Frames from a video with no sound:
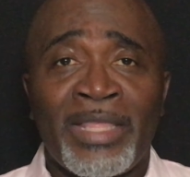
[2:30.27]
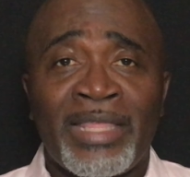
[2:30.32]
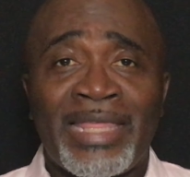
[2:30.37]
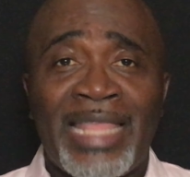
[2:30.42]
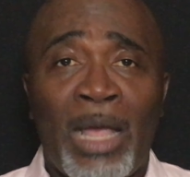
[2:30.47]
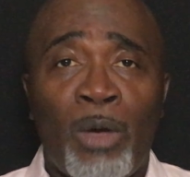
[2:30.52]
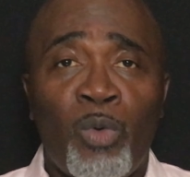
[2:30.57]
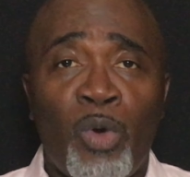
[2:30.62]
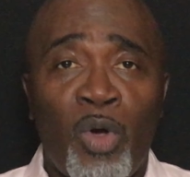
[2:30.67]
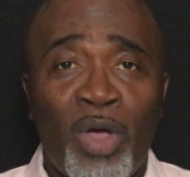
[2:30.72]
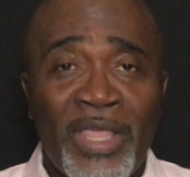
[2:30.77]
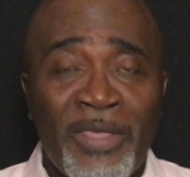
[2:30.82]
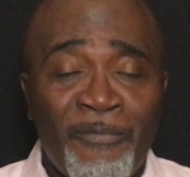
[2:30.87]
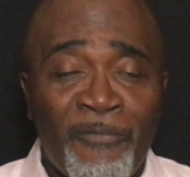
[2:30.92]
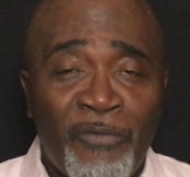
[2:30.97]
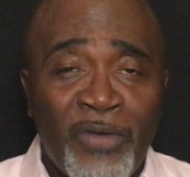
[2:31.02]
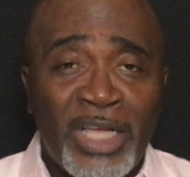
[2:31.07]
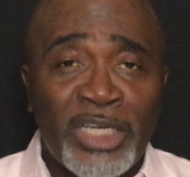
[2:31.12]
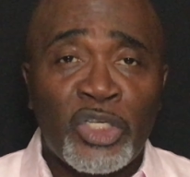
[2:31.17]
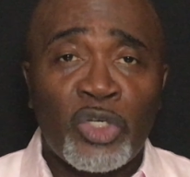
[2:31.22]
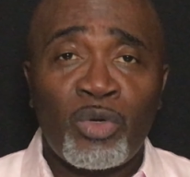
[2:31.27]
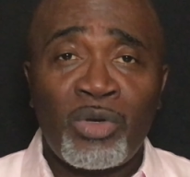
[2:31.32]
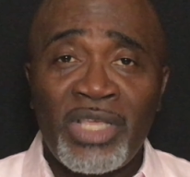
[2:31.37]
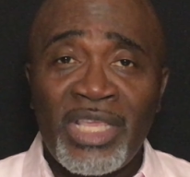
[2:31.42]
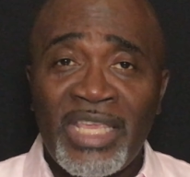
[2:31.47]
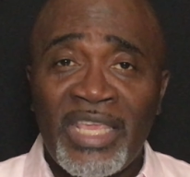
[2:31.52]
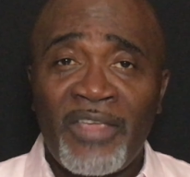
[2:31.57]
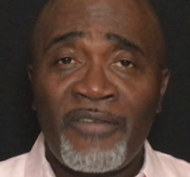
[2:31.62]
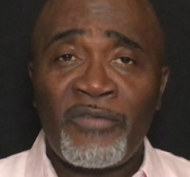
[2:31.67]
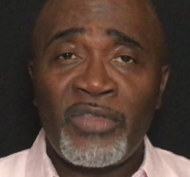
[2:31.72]
that will eventually
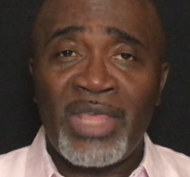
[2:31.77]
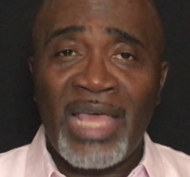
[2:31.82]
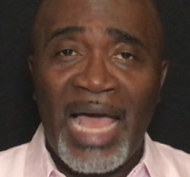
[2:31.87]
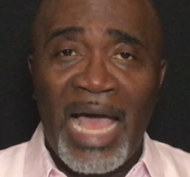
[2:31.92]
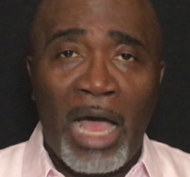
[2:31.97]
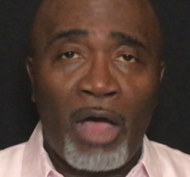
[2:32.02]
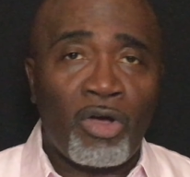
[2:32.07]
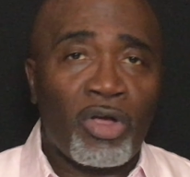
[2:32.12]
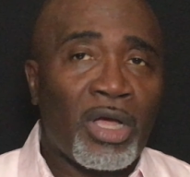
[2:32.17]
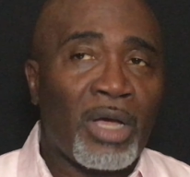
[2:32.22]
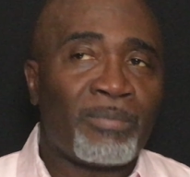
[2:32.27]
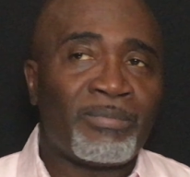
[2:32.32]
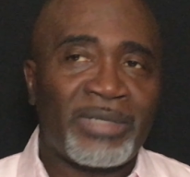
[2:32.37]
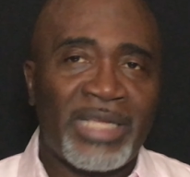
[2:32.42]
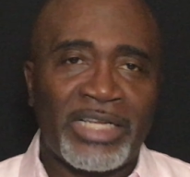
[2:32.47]
give you the outcome